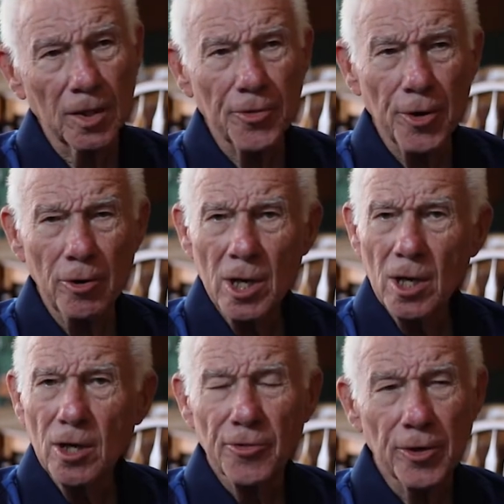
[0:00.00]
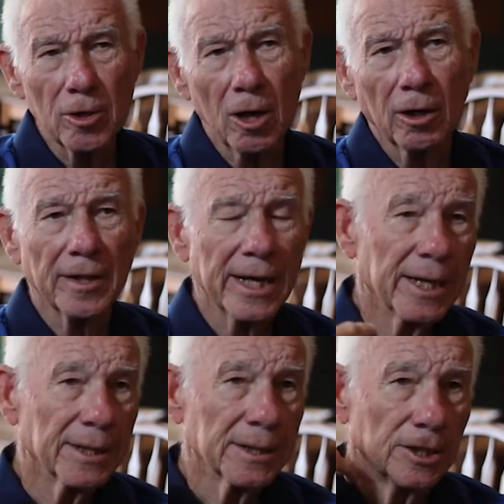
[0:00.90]
through all of
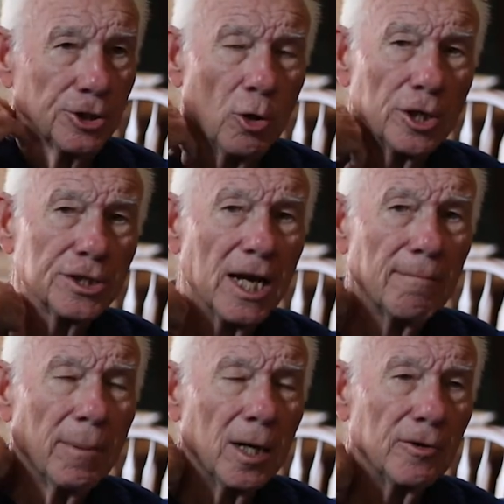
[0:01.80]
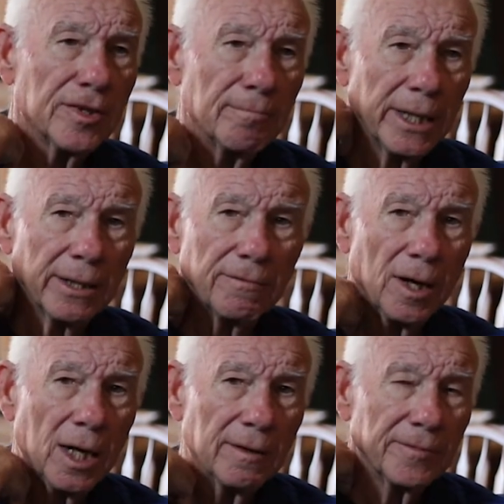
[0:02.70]
that, Joyce and I both have been
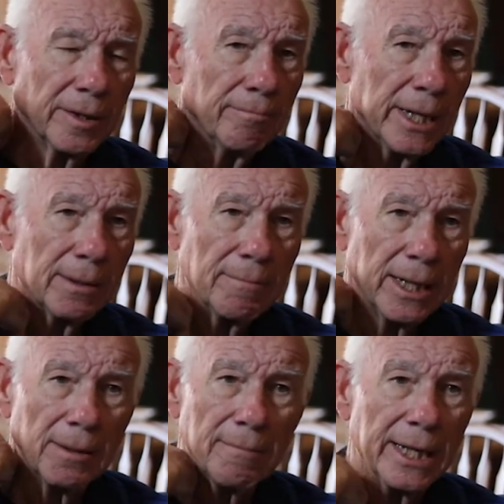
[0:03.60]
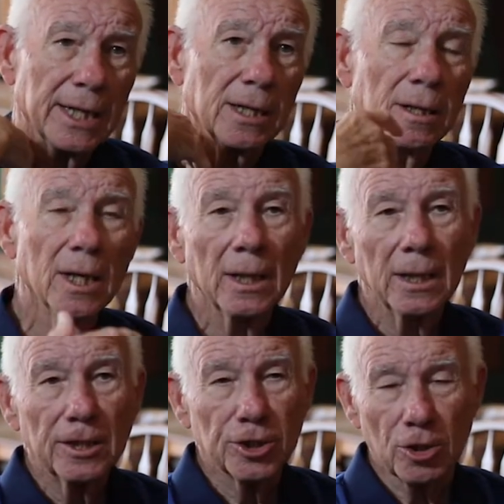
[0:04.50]
involved in many
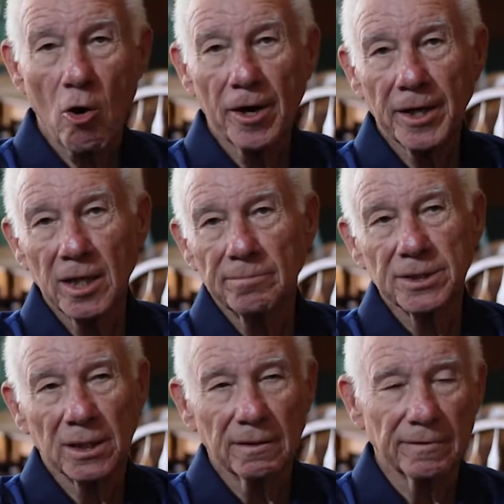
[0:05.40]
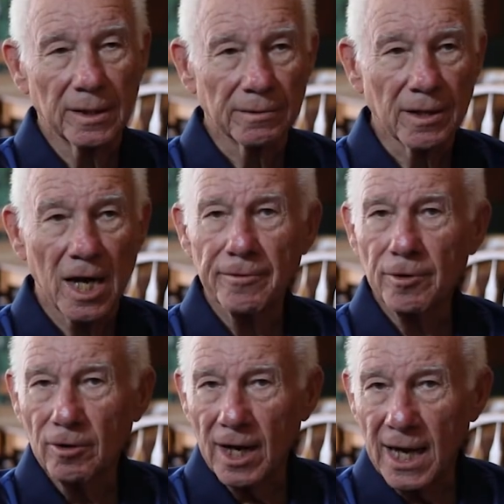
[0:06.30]
startups of
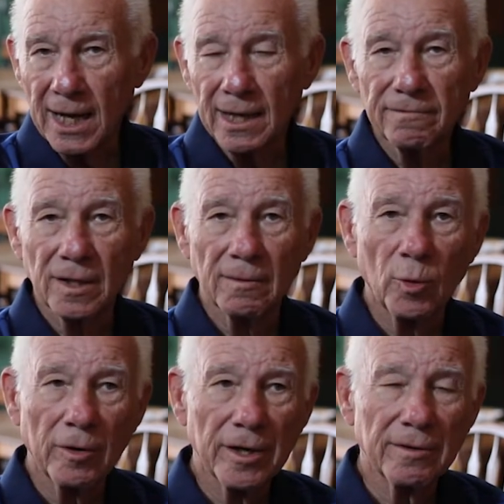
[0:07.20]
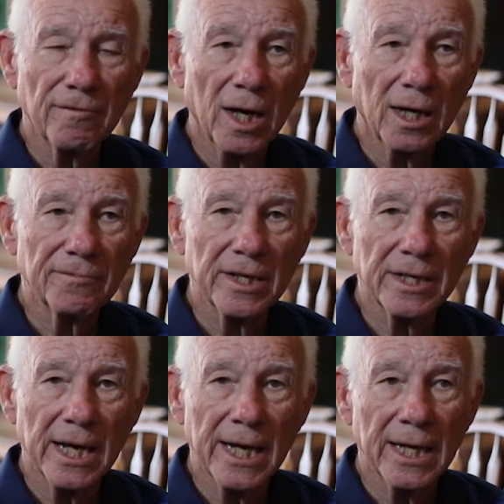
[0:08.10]
Conroe Live. We were involved in
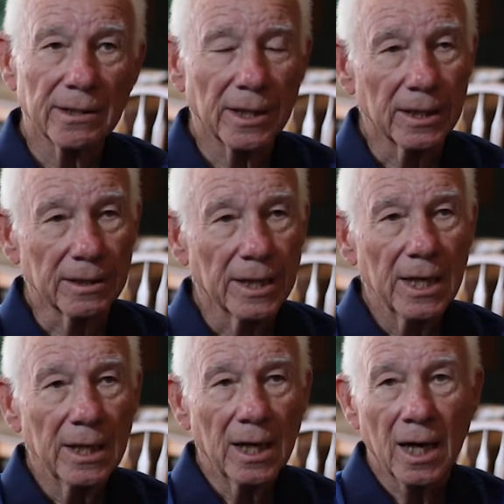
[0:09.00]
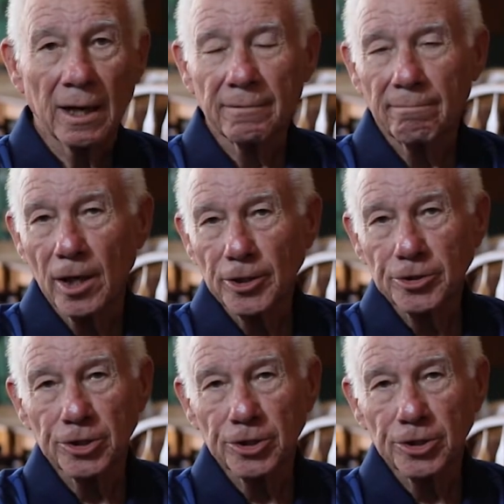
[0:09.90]
that. Our Merchants